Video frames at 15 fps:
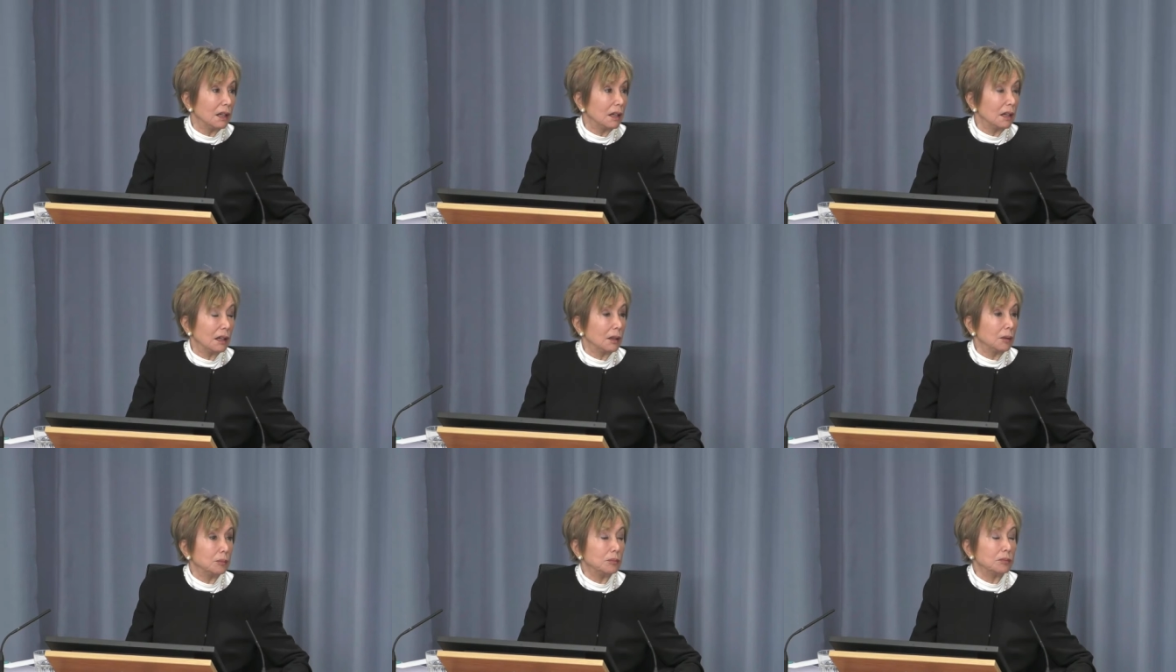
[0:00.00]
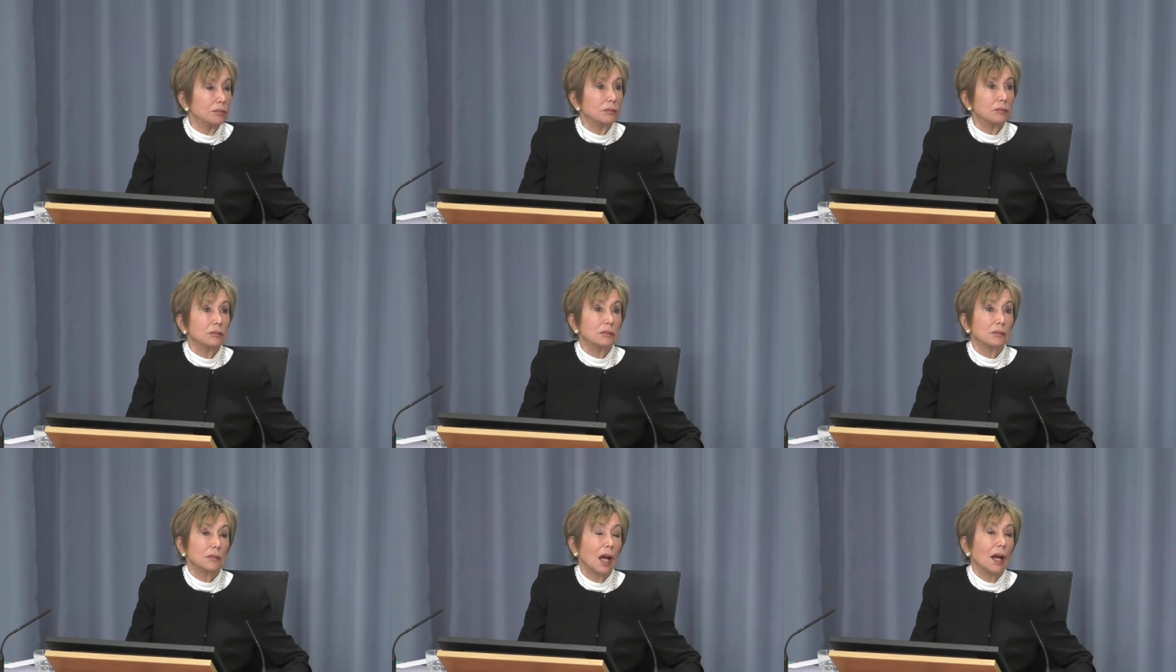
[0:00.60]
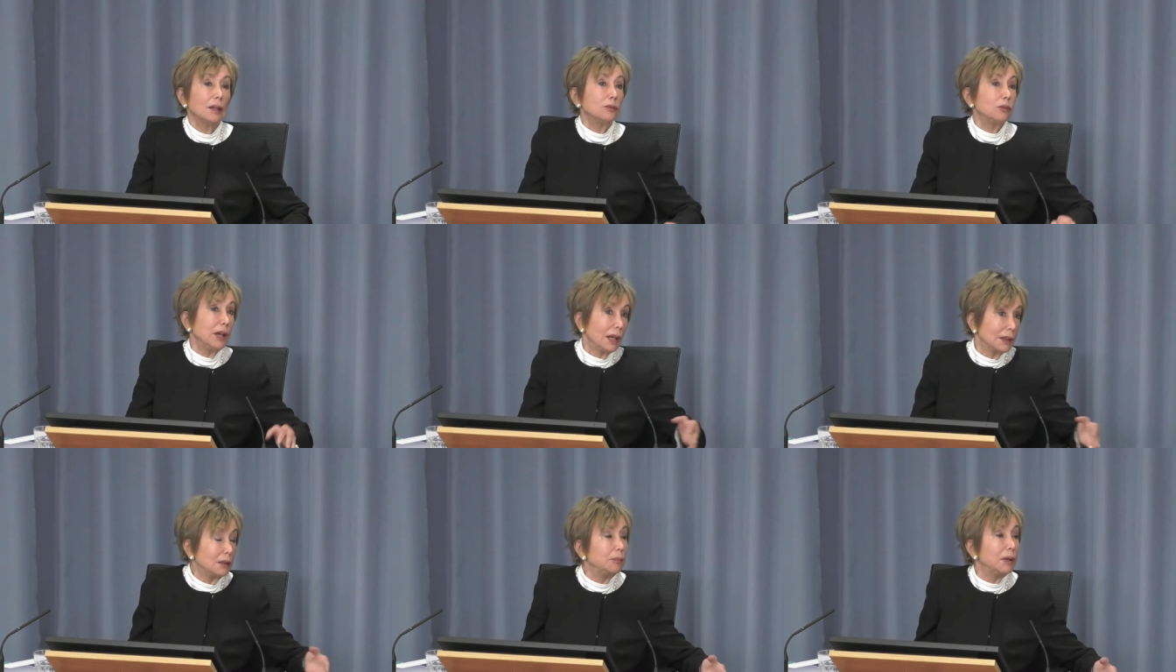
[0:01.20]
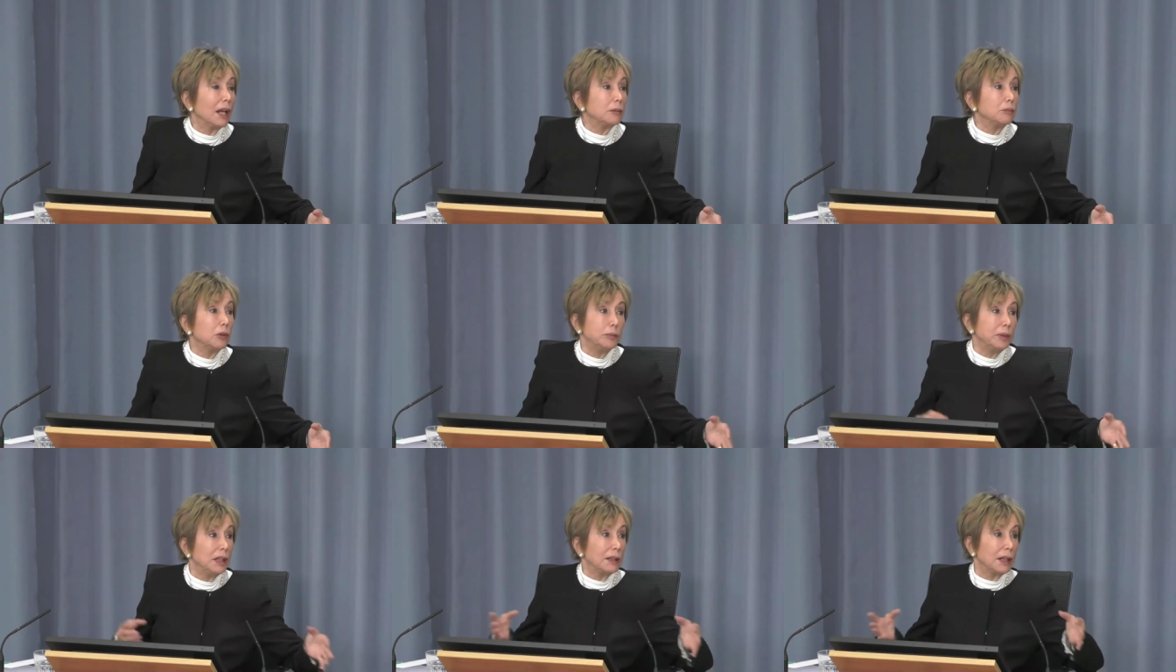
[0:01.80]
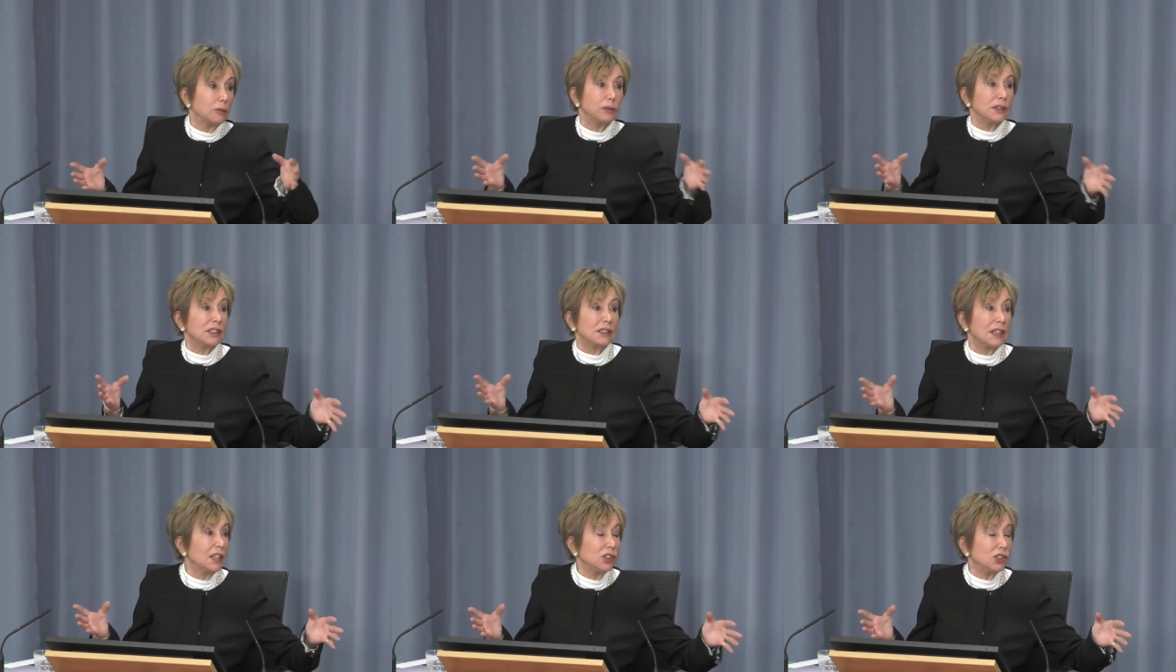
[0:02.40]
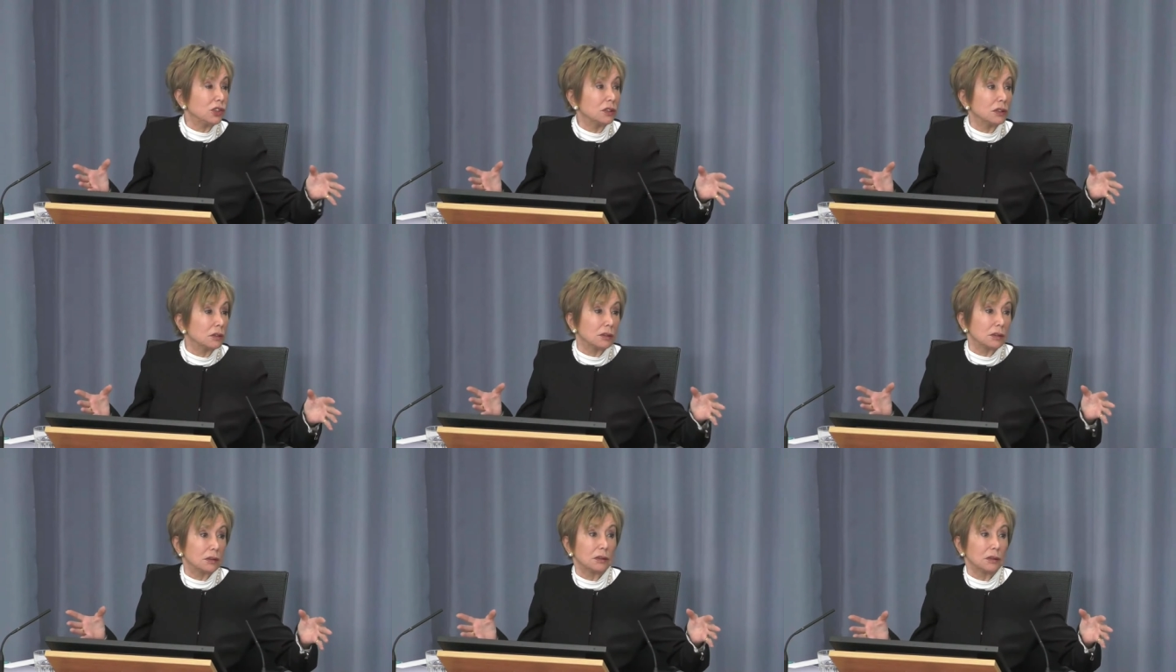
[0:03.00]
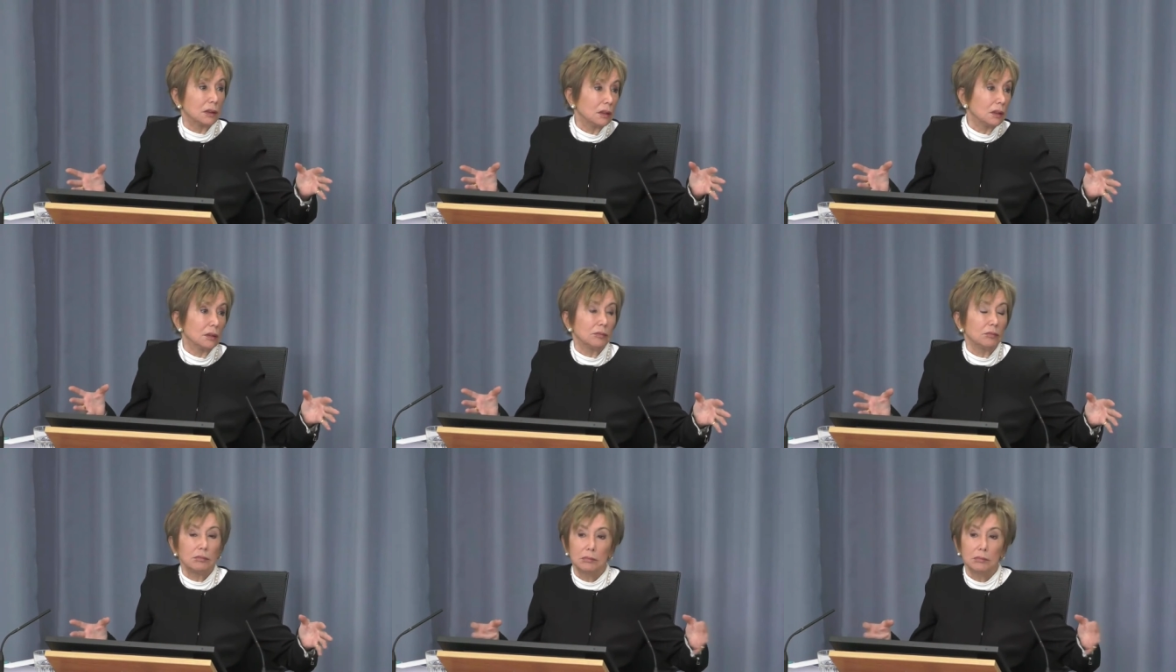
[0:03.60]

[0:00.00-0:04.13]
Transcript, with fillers: um, and we had the mobile that we stationed. Uh,